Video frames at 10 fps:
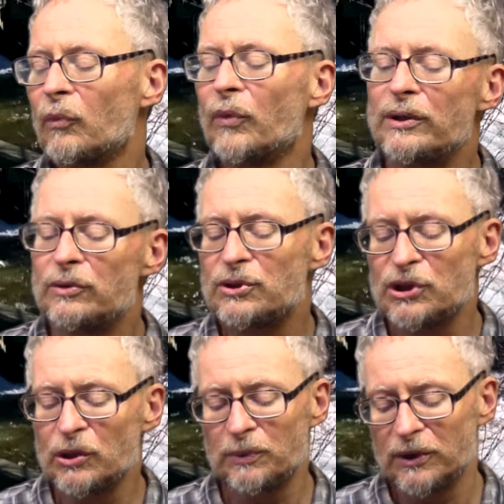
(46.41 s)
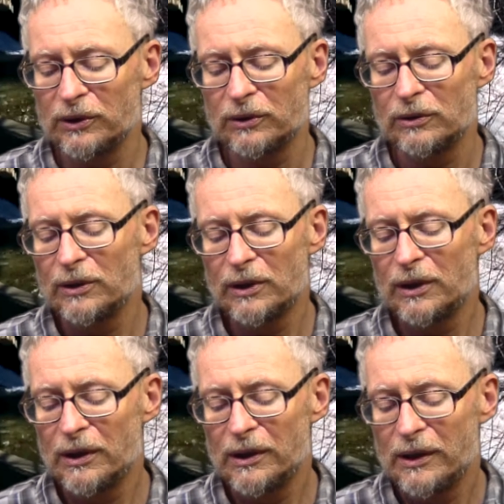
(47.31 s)
when Jupiter
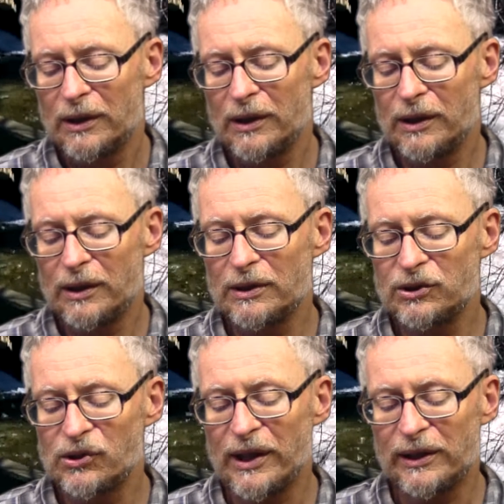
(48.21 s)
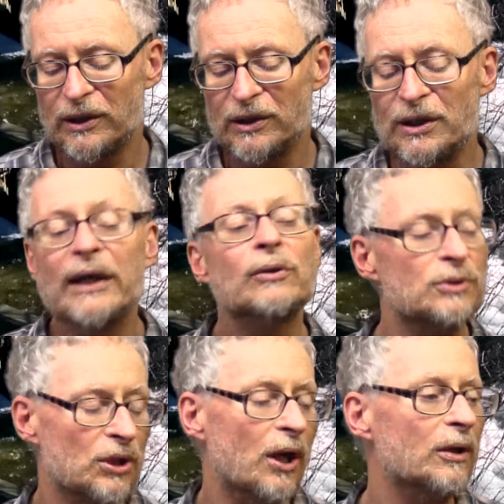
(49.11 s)
is like in a natal
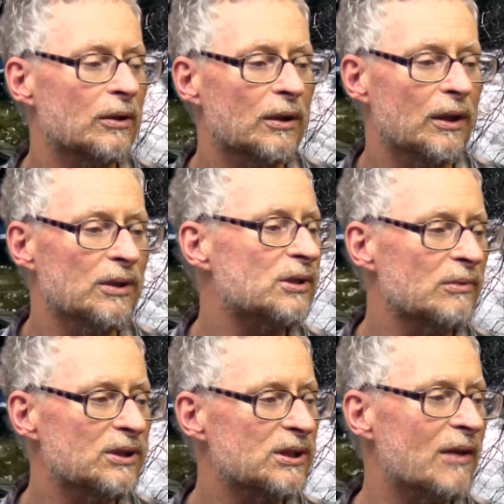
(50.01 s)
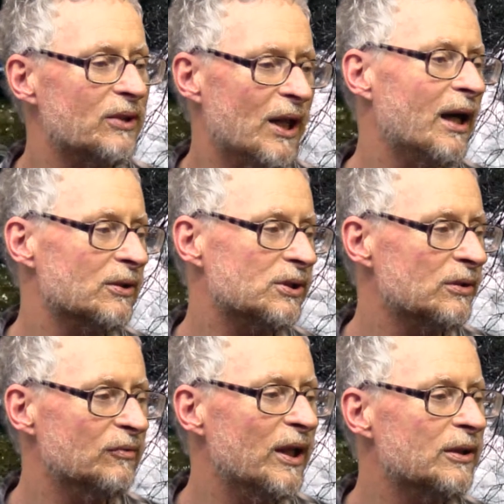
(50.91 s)
chart in somebody's seventh house, you
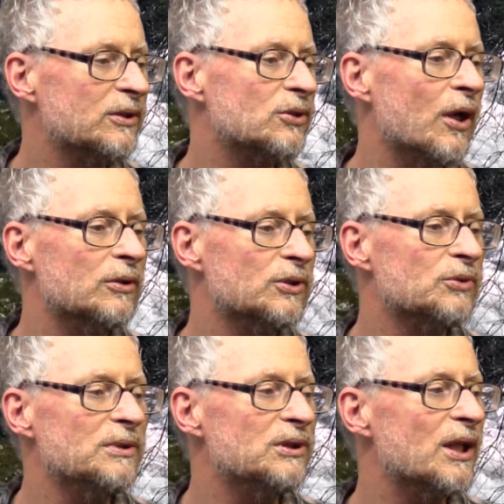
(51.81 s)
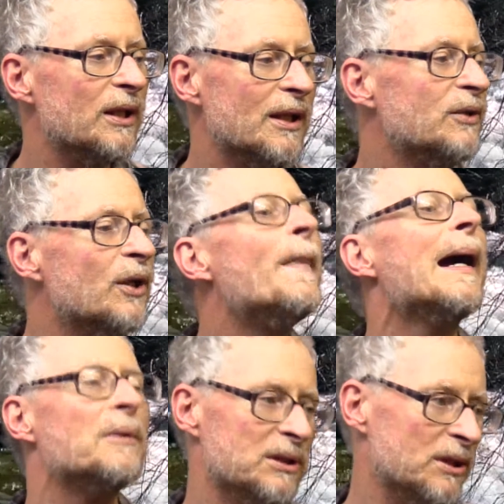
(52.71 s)
know, in Vedic astrology, we say that they're
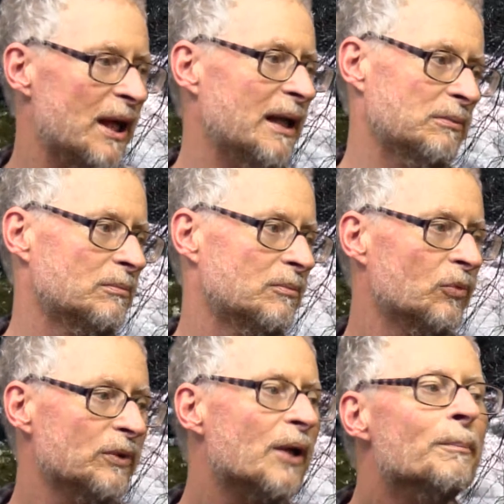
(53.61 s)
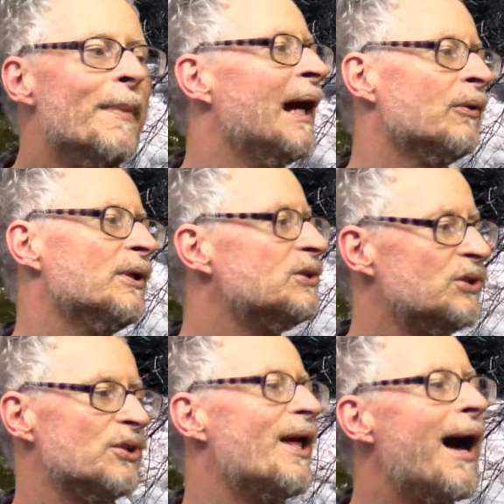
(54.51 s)
married to that. They're married
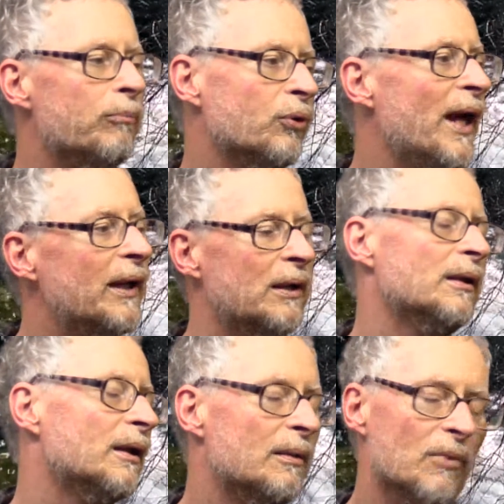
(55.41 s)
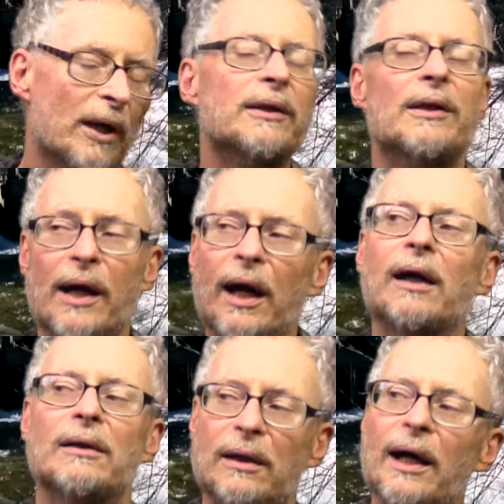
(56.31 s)
to that planet. And I'm like, yeah,
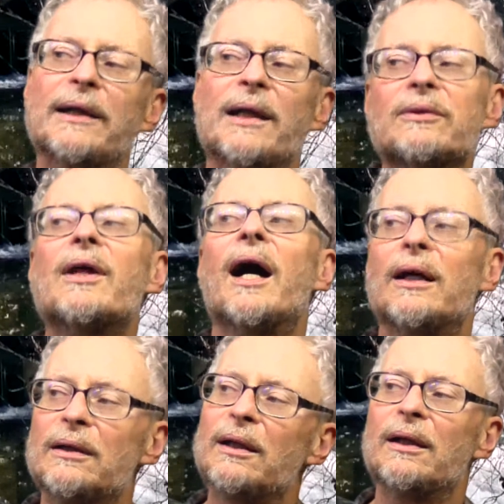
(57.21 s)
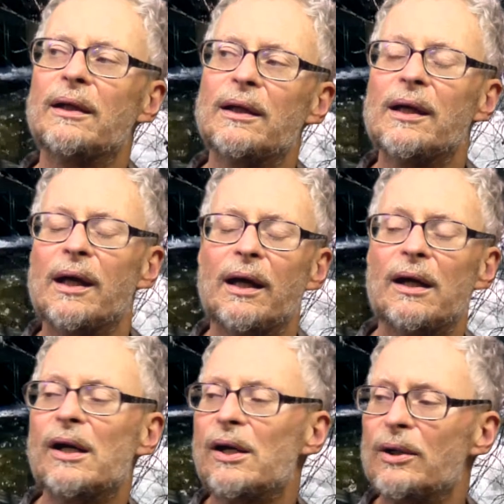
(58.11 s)
I get that.
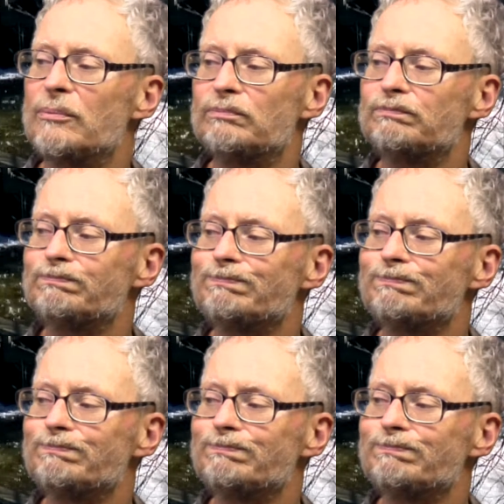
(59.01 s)
Um,